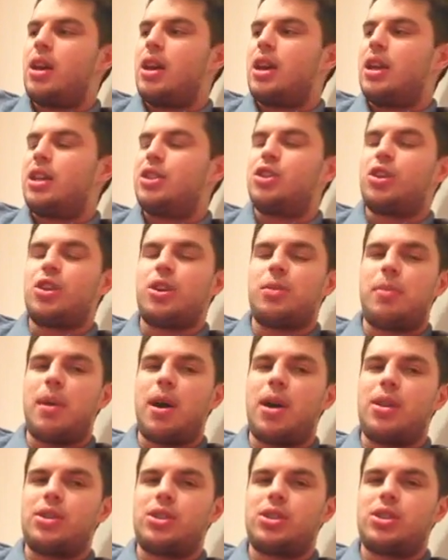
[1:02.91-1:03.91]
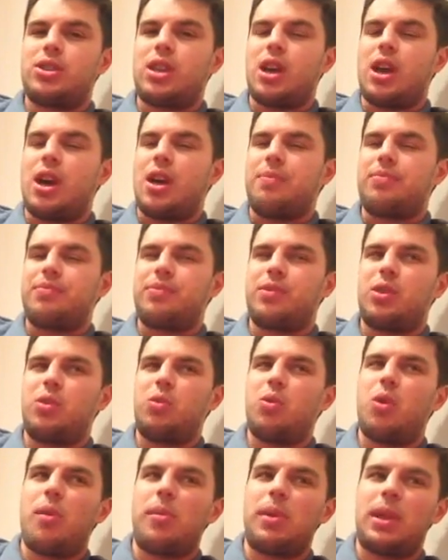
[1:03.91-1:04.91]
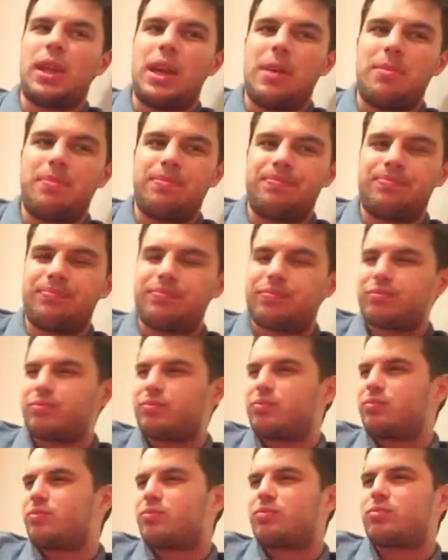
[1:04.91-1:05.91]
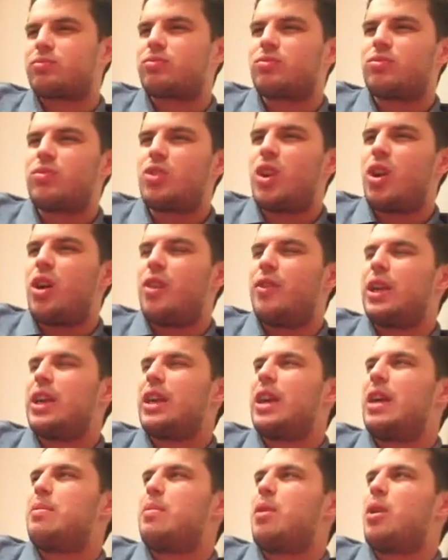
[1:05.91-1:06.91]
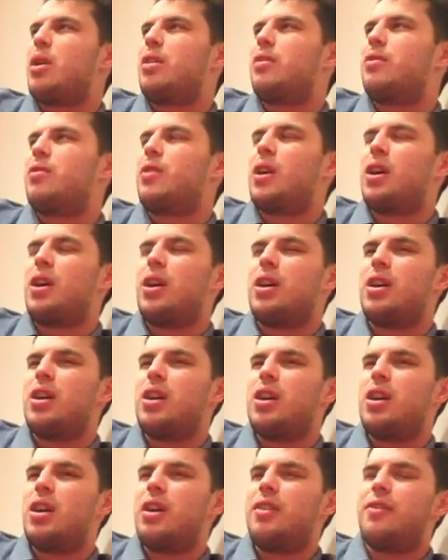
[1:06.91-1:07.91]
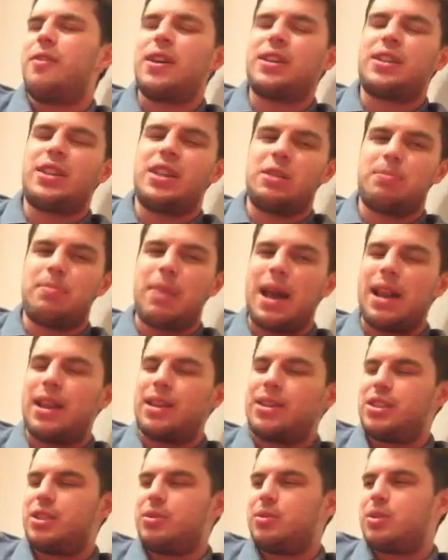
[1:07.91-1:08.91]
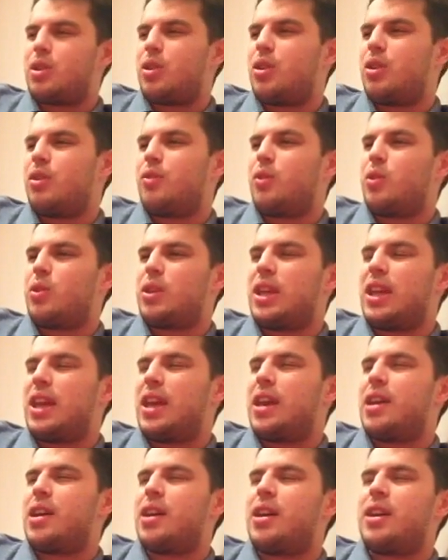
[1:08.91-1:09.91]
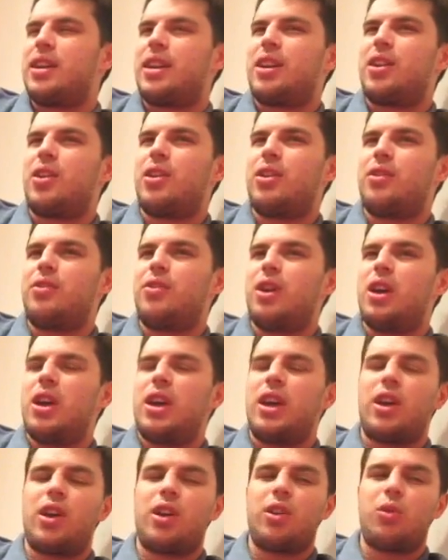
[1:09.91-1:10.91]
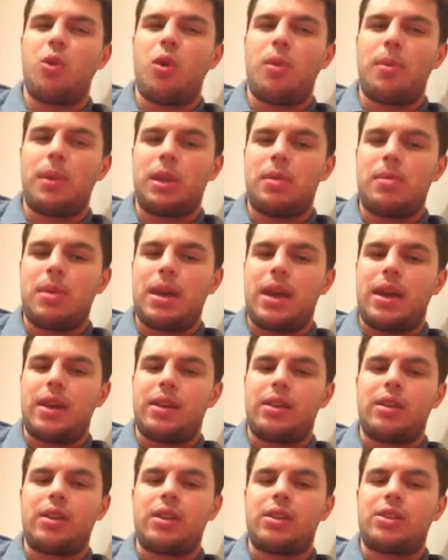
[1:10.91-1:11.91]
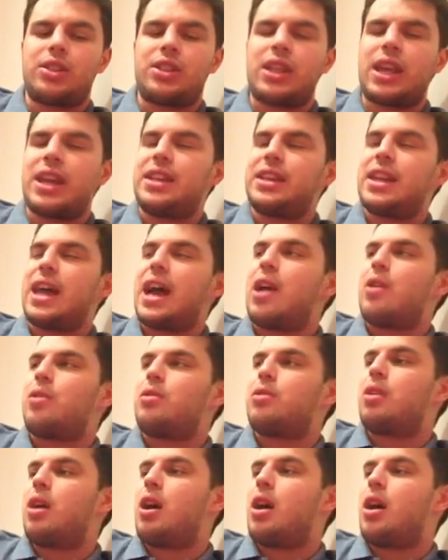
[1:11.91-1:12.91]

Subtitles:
He took a punch that wobbled him. I think it might have affected his balance. It was kind of on the ear, and he kind of wobbled a bit and stayed down.